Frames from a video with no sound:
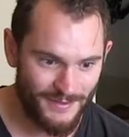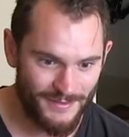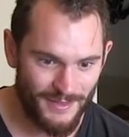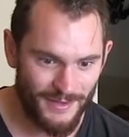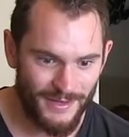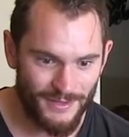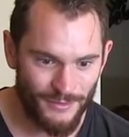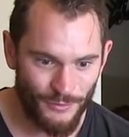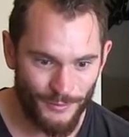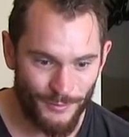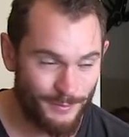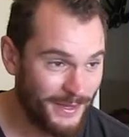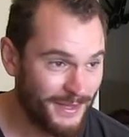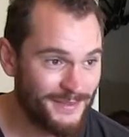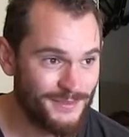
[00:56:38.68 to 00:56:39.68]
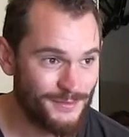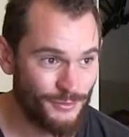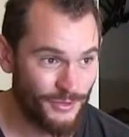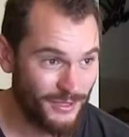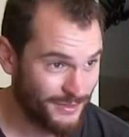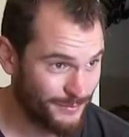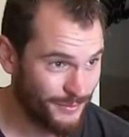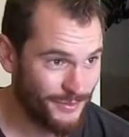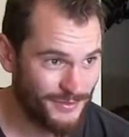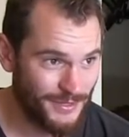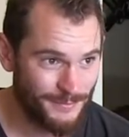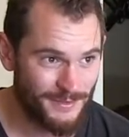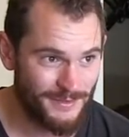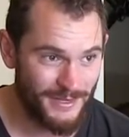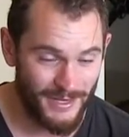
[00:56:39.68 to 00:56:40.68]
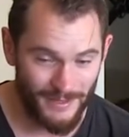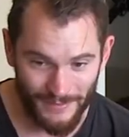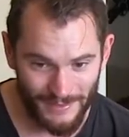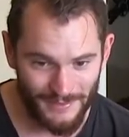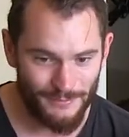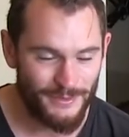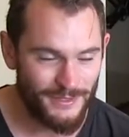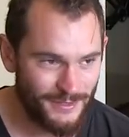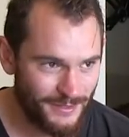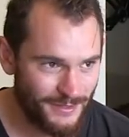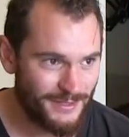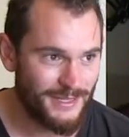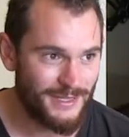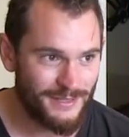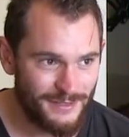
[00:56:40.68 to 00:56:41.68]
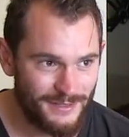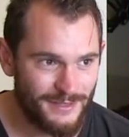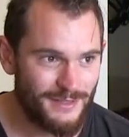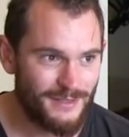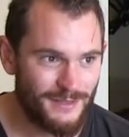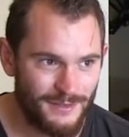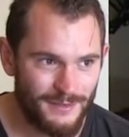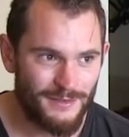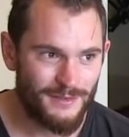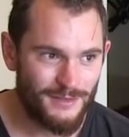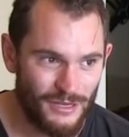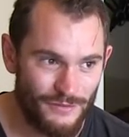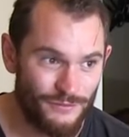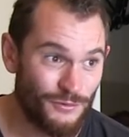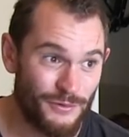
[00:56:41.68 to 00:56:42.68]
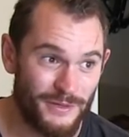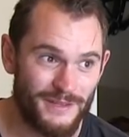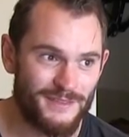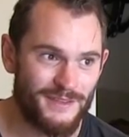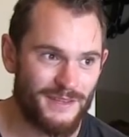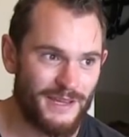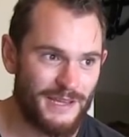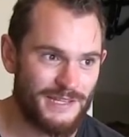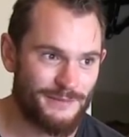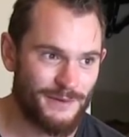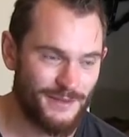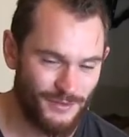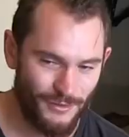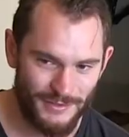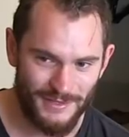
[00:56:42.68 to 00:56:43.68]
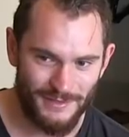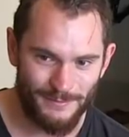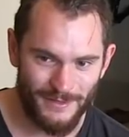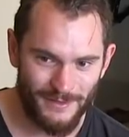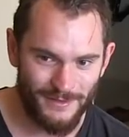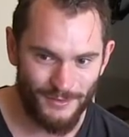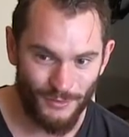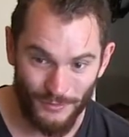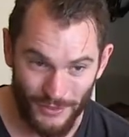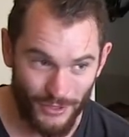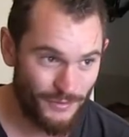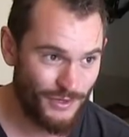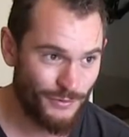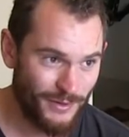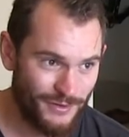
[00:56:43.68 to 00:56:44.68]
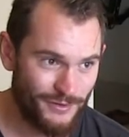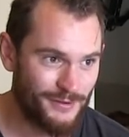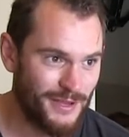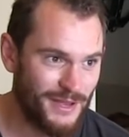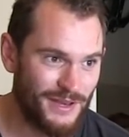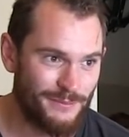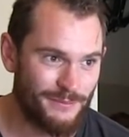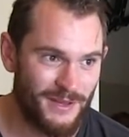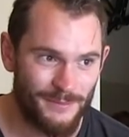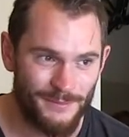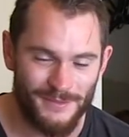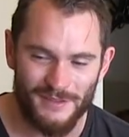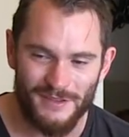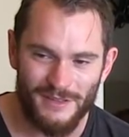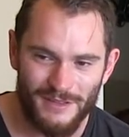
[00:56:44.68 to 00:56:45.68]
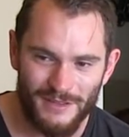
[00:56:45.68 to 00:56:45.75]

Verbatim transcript: aesthetic or the best or like the most up to date, that's when you're going to get mm. kind of audience engagement. It's not just because you're the only one creating maps.